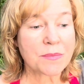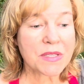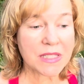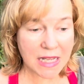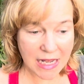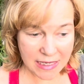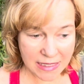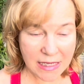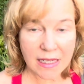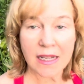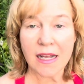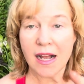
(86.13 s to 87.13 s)
sun
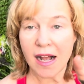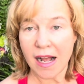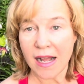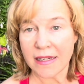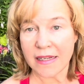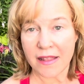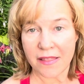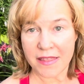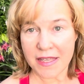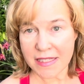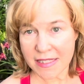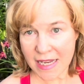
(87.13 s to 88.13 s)
on
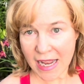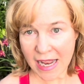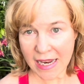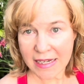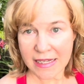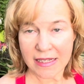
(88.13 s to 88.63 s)
this side,